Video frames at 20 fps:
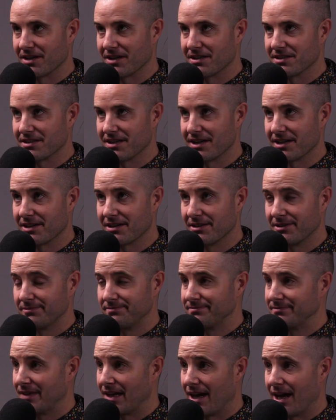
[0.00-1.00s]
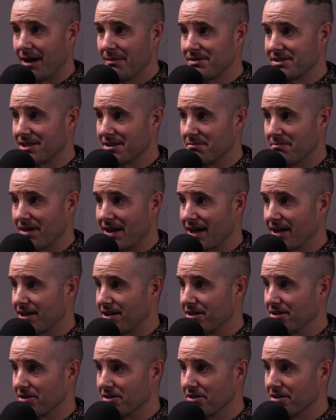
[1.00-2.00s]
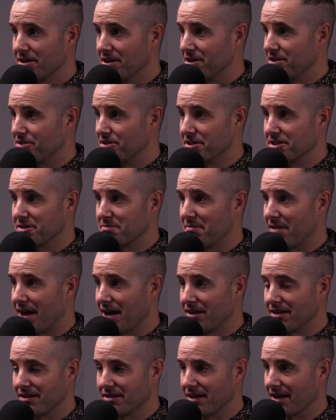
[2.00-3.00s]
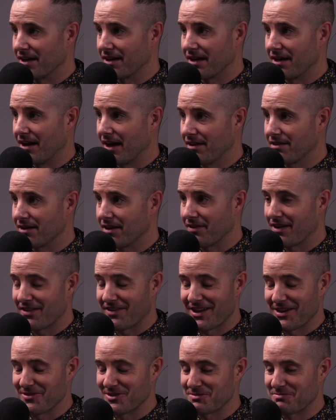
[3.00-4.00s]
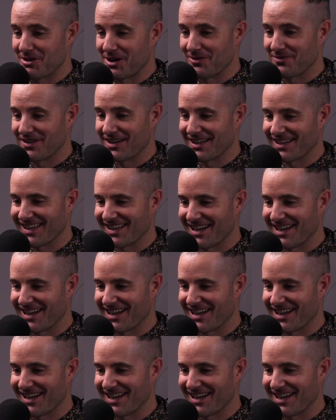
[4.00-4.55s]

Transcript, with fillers: And he's like, I'm sitting back here just smiling like, oh, I thought that thing was perfect.